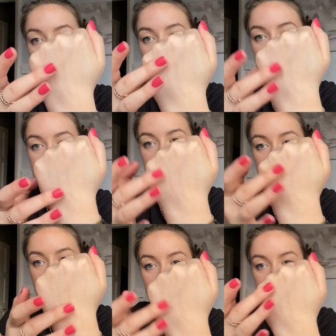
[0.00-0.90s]
and when you
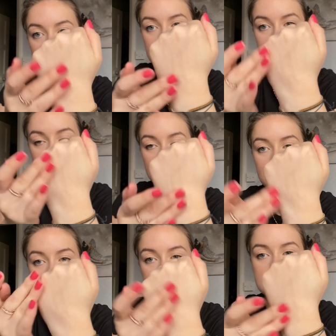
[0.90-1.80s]
rub it in,
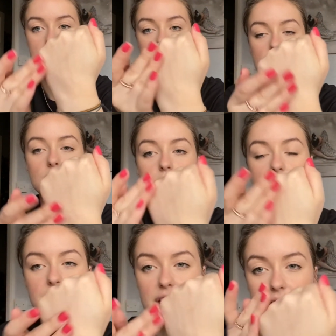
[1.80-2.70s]
it's definitely a lot
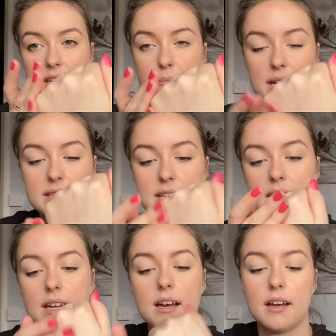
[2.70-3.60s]
thicker than the Pixi,
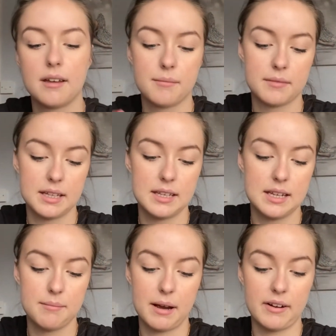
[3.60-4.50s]
than the
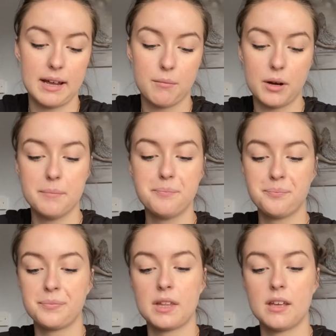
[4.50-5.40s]
Barry M one,
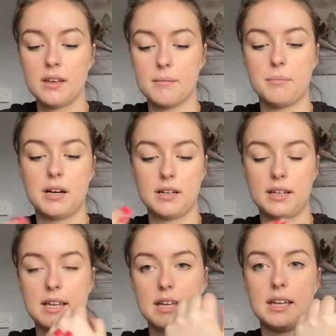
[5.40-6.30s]
but
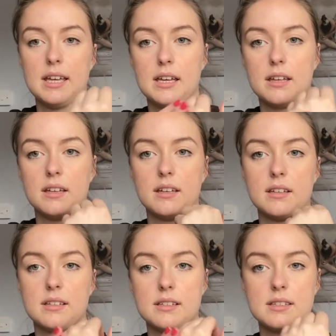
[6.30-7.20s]
it
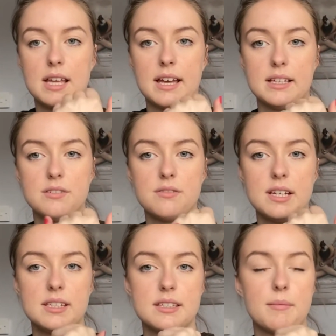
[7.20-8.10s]
has a really
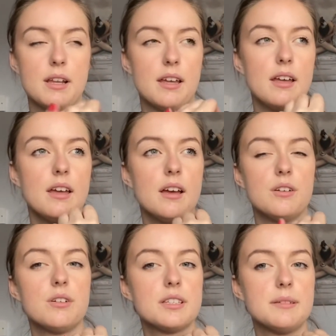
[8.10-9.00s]
similar, not
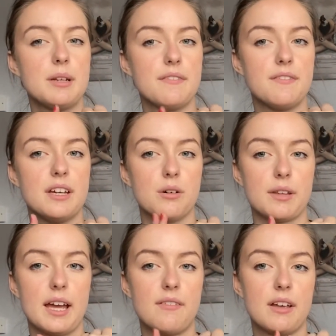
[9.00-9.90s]
a similar feel, they
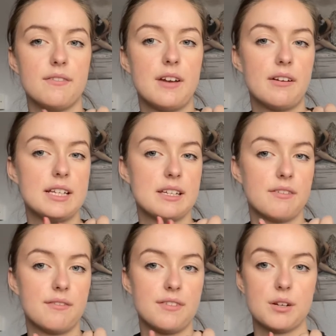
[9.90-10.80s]
have like very
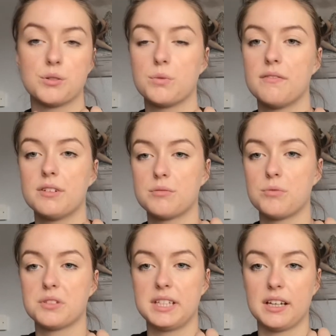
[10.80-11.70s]
different feels. One feels more
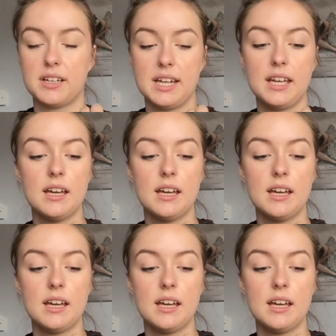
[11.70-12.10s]
silicone